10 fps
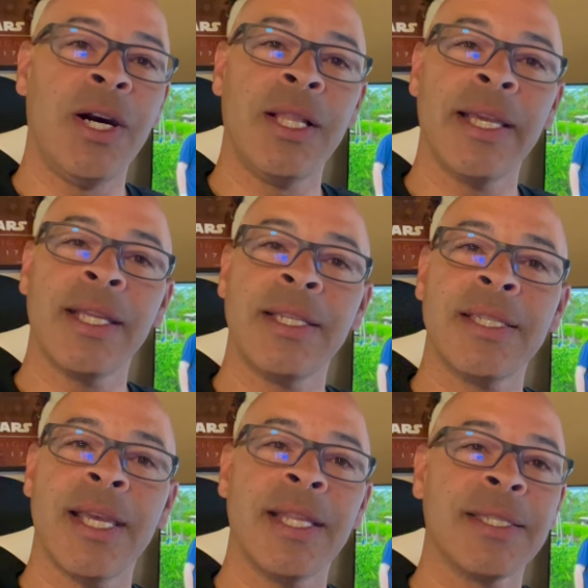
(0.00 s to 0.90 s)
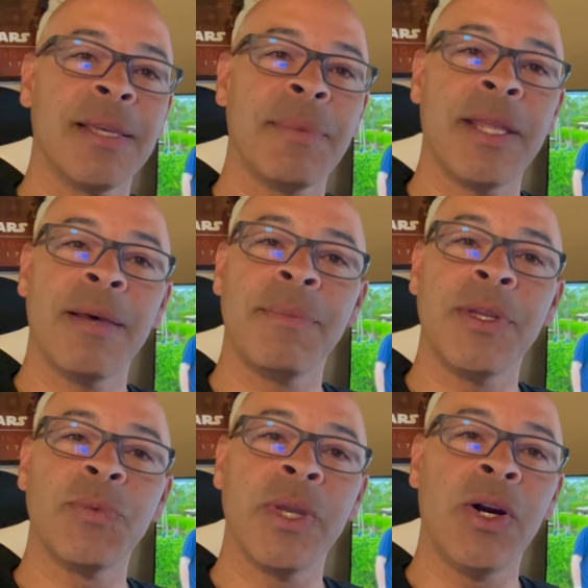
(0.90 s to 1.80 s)
All I can say to sum it up
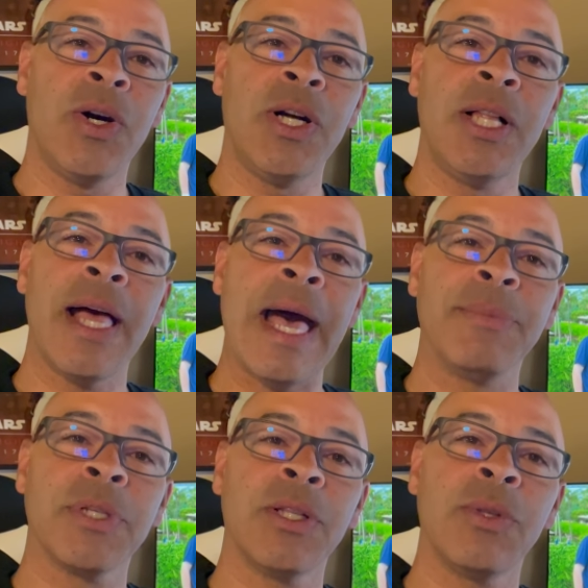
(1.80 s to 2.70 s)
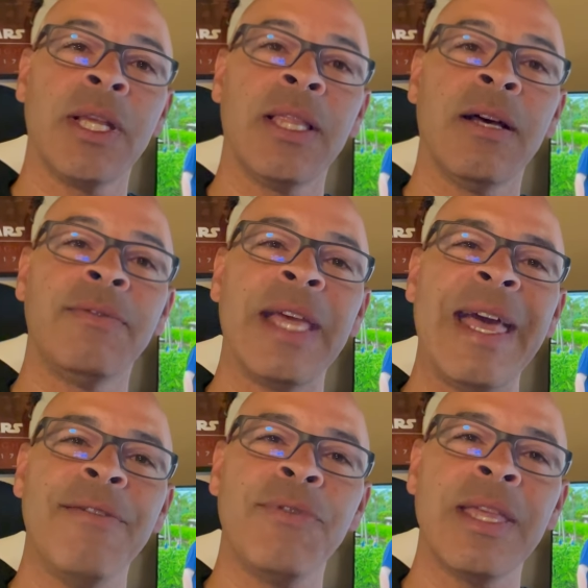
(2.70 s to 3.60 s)
is we all absolutely loved
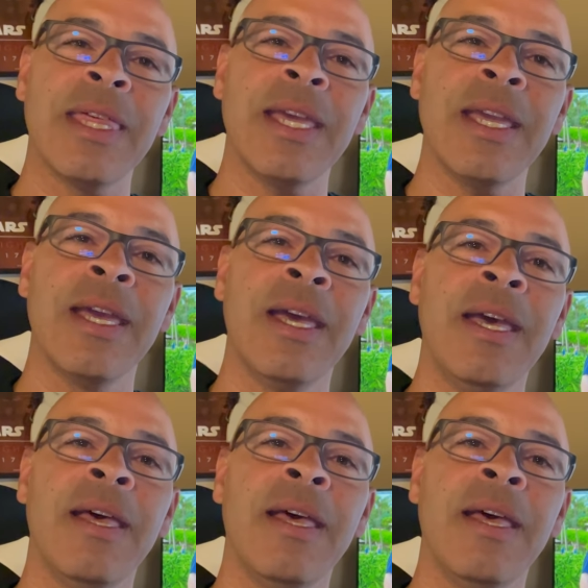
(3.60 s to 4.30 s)
everything